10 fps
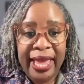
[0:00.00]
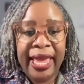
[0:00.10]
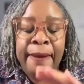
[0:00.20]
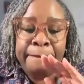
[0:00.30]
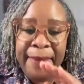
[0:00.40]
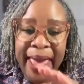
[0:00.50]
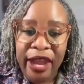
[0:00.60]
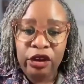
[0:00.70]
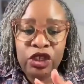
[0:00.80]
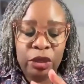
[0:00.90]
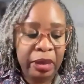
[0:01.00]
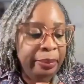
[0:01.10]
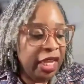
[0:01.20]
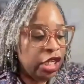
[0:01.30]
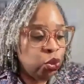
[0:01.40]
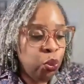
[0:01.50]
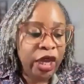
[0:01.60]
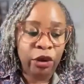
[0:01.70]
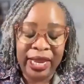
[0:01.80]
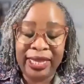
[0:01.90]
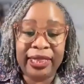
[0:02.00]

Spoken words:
It matters to me because we are in